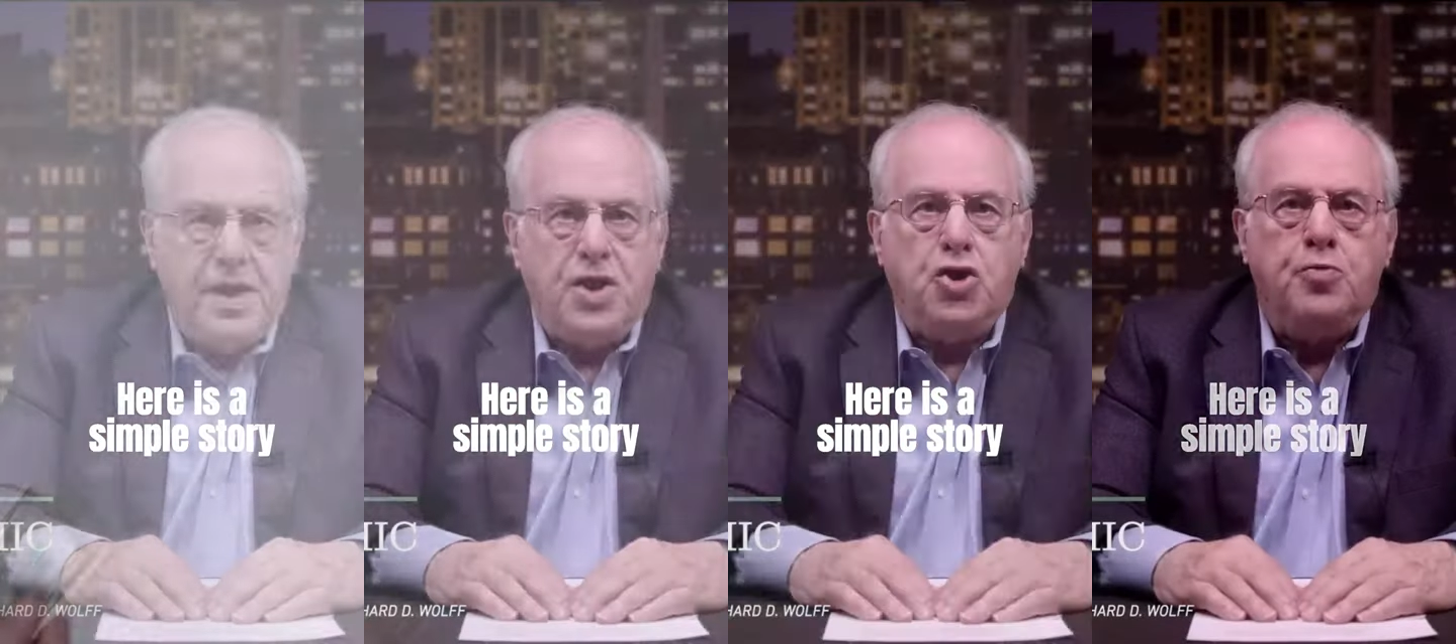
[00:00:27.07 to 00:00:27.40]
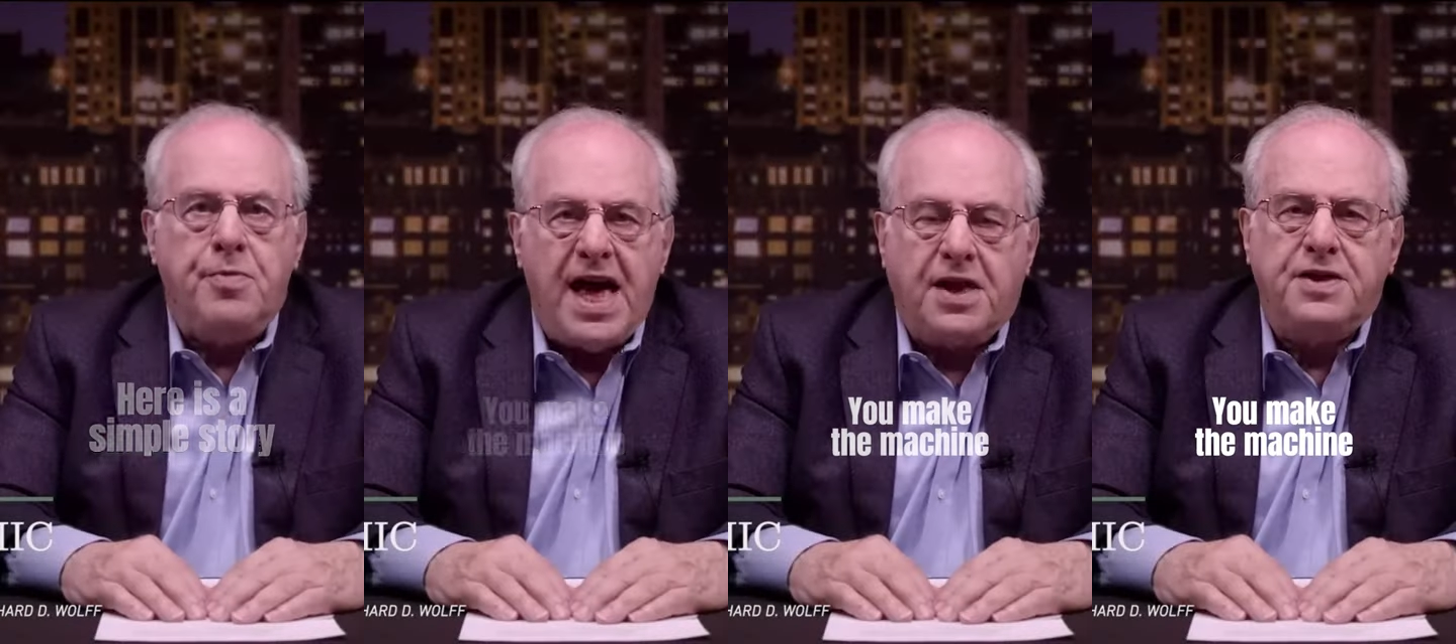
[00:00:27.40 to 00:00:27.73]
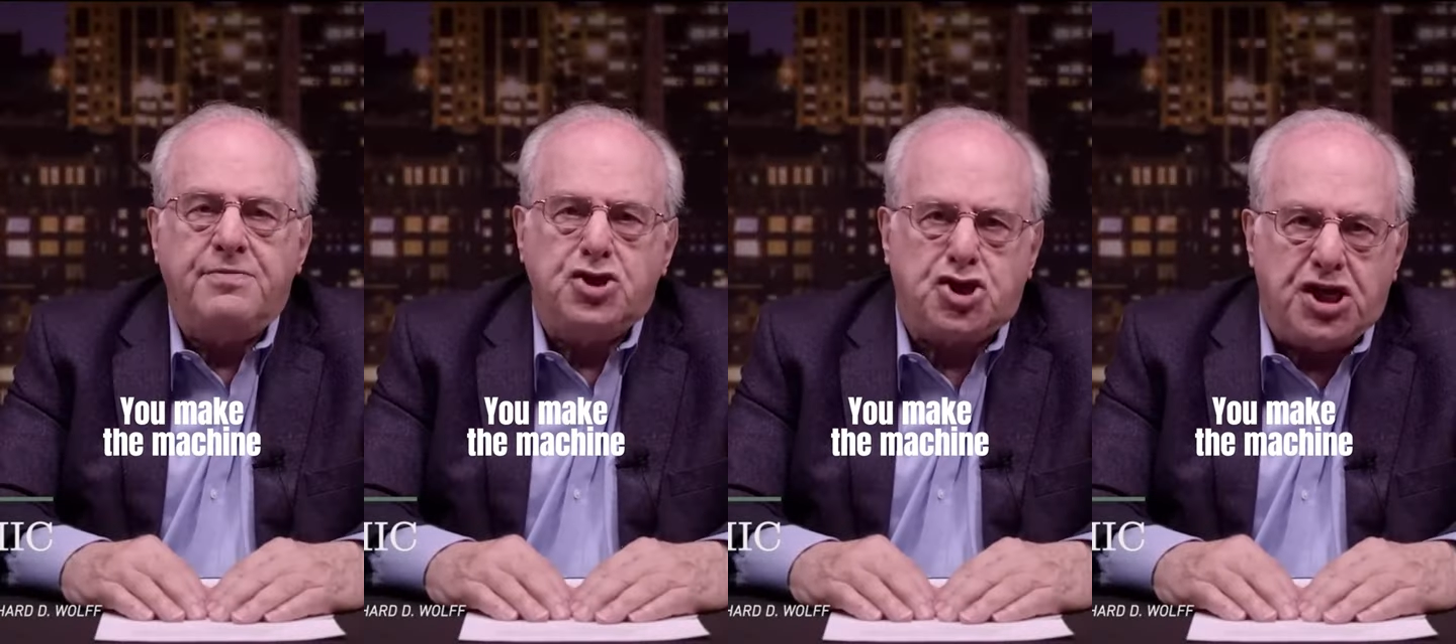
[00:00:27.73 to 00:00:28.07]
you make
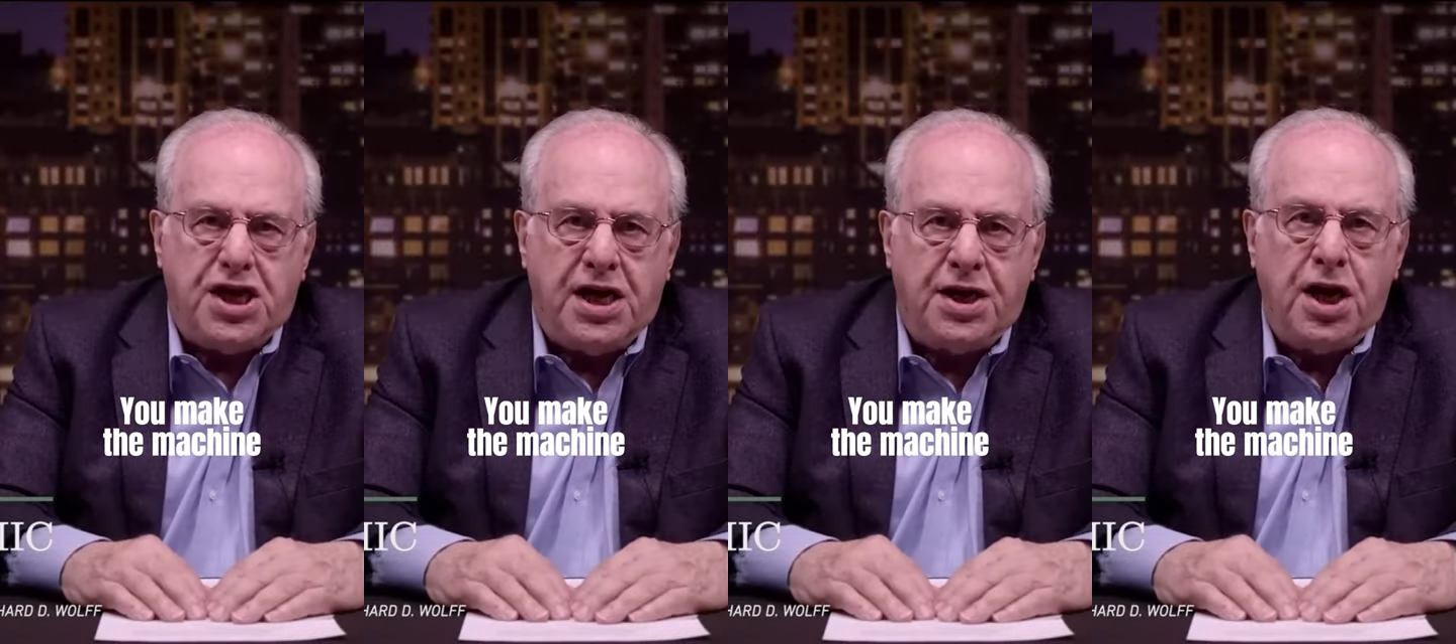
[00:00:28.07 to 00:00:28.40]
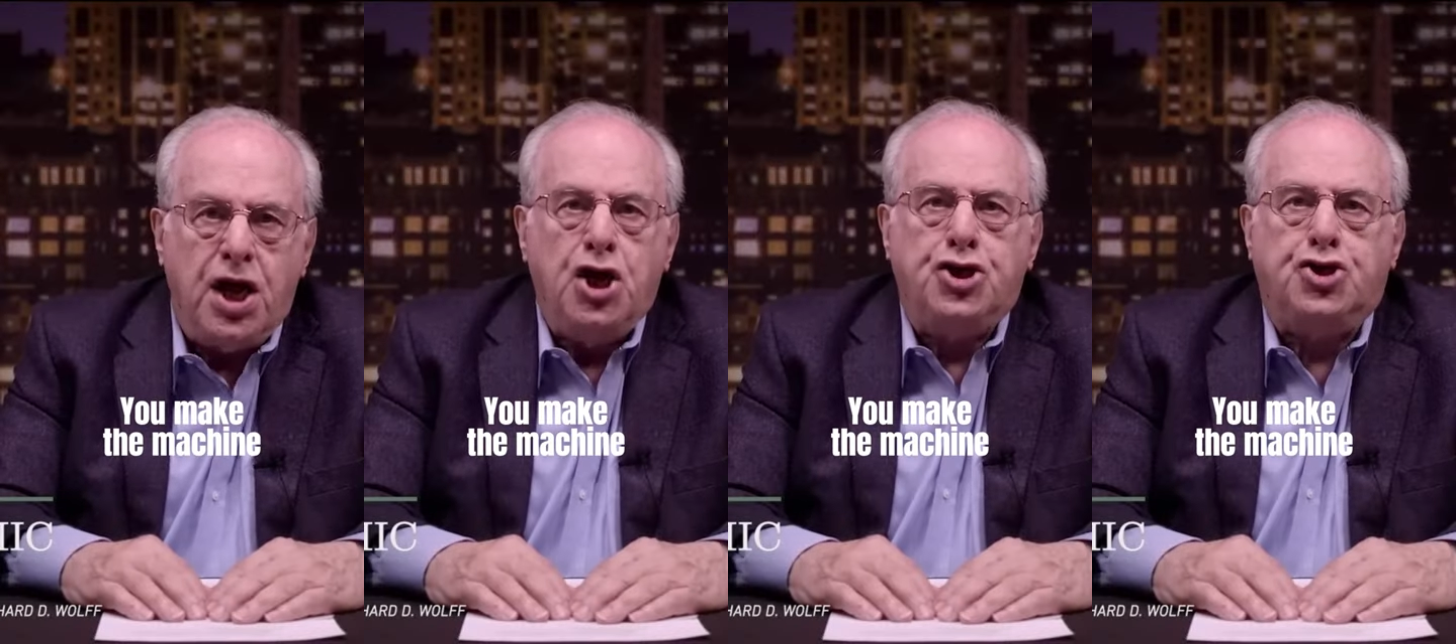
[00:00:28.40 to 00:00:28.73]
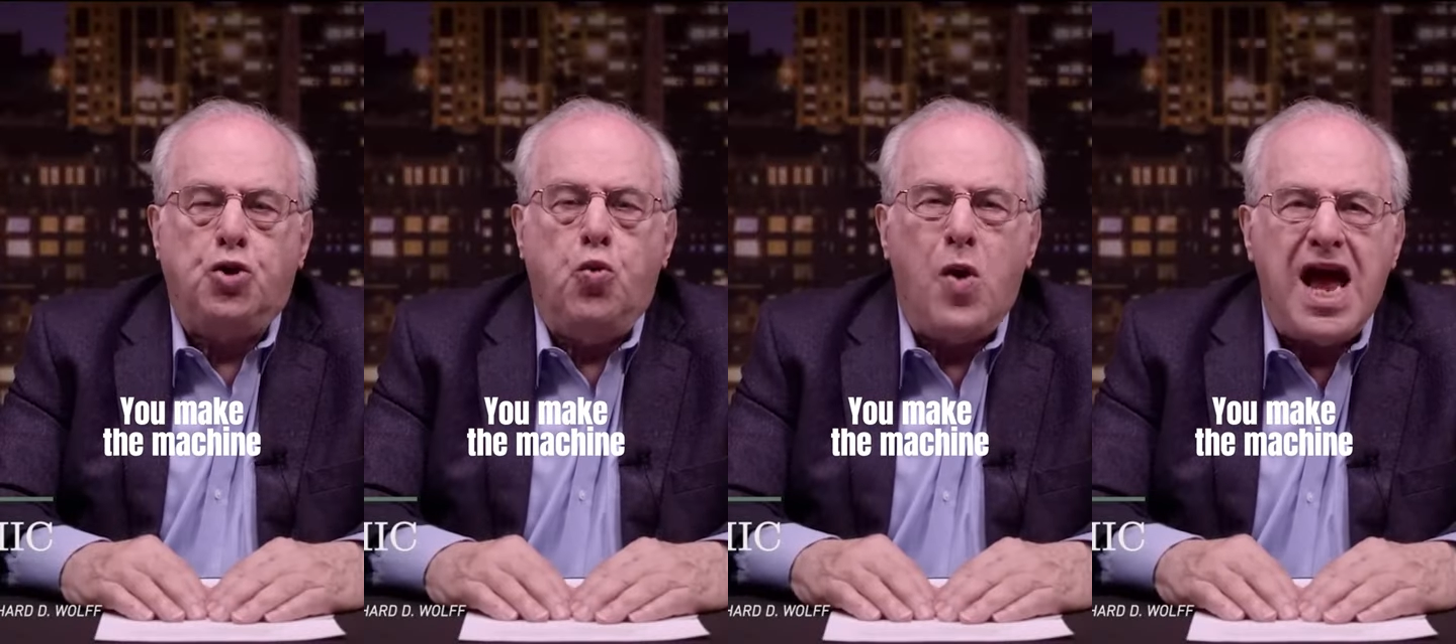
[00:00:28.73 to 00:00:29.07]
the machine
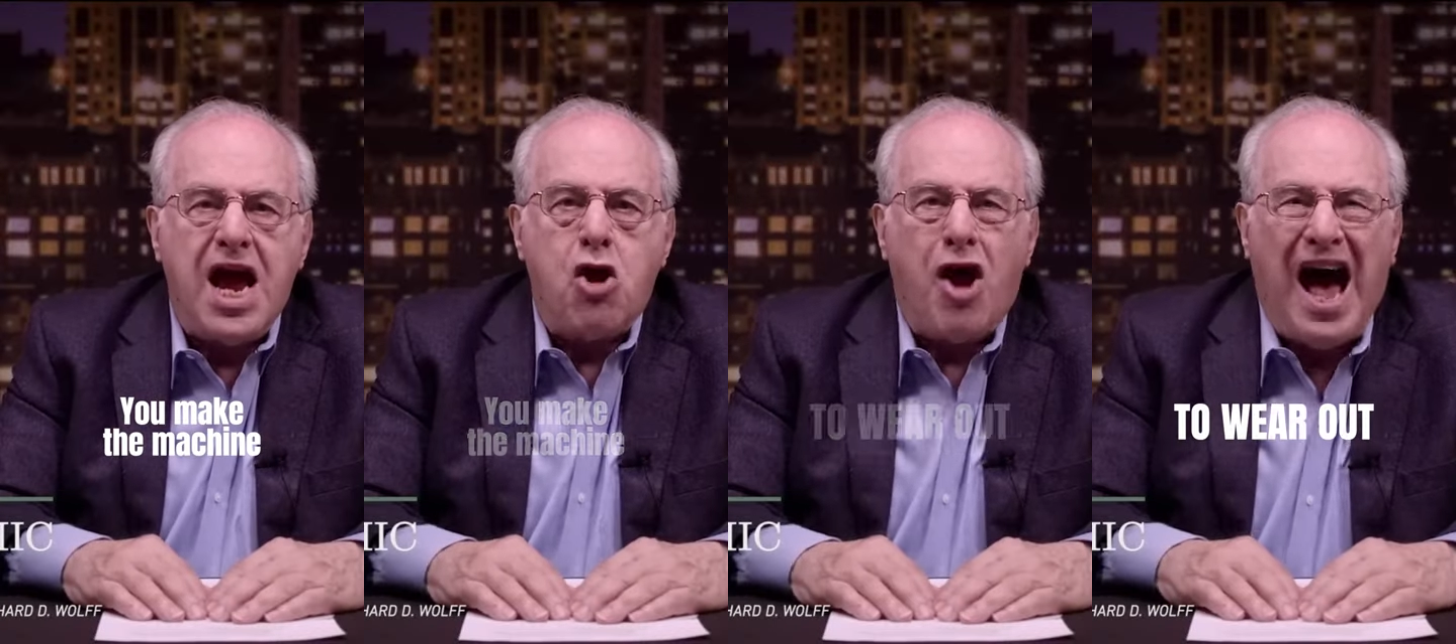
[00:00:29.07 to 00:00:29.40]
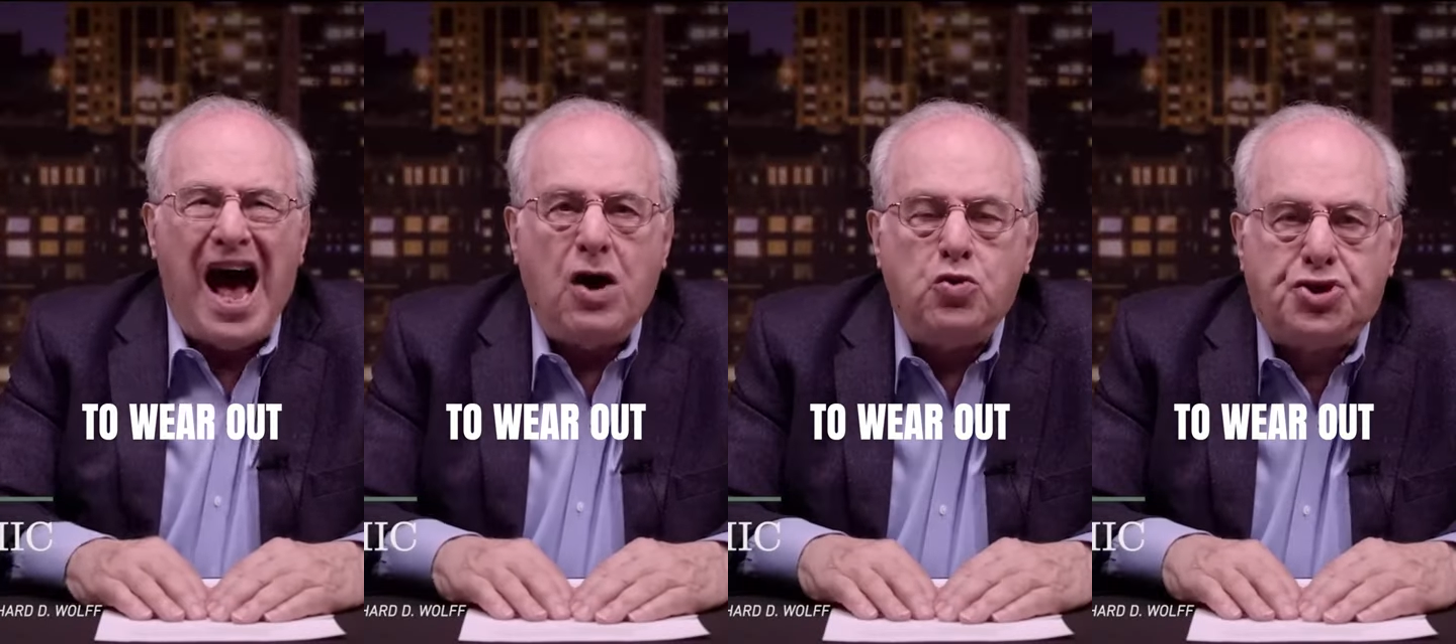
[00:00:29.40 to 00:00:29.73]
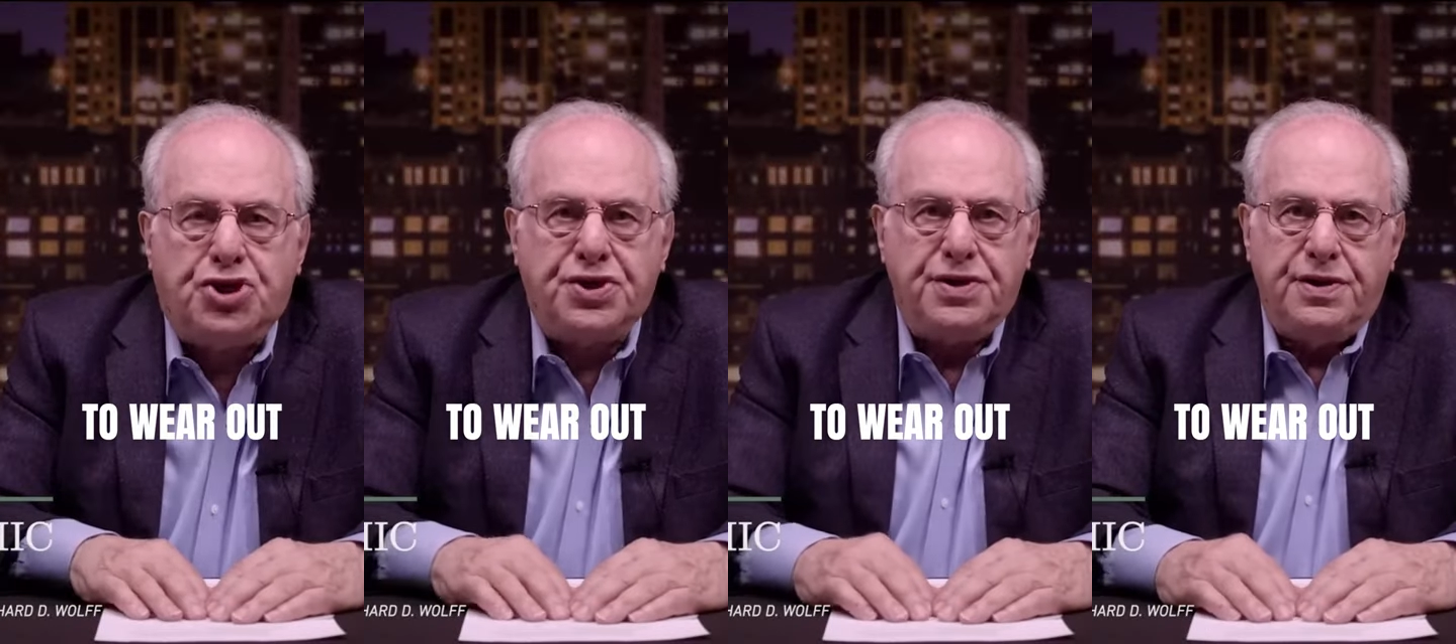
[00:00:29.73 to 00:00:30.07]
to wear
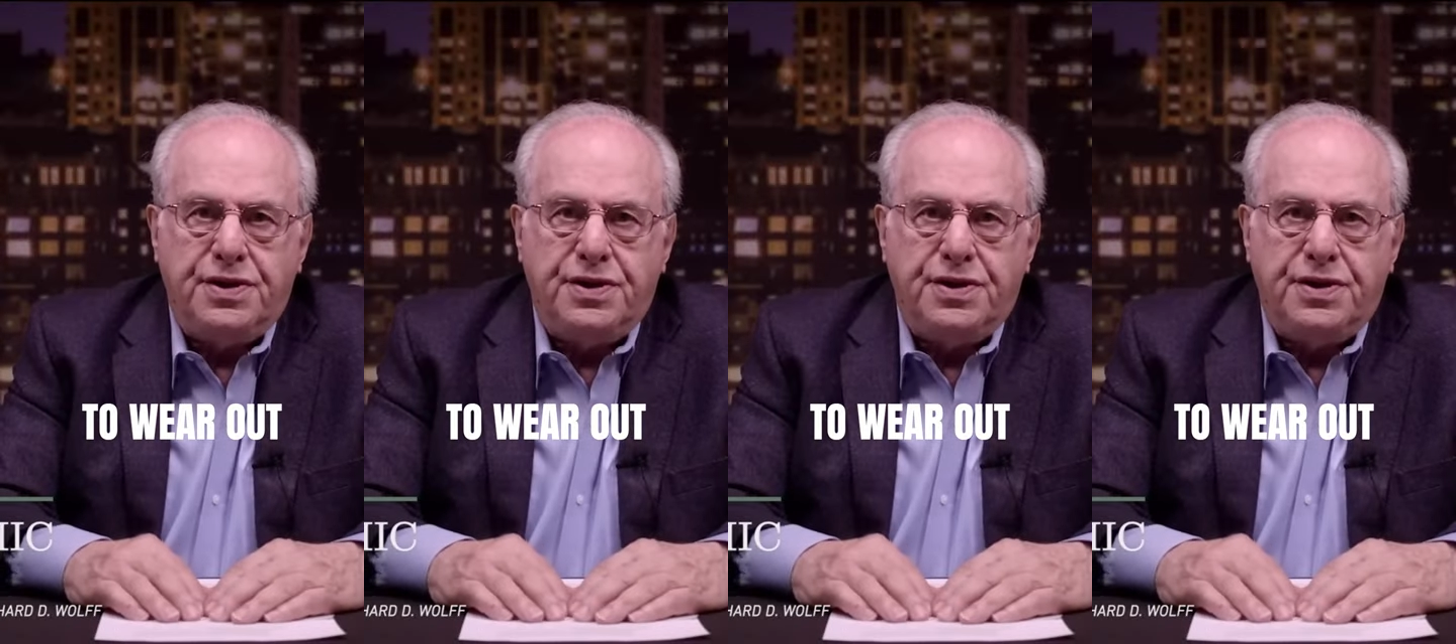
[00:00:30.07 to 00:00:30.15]
out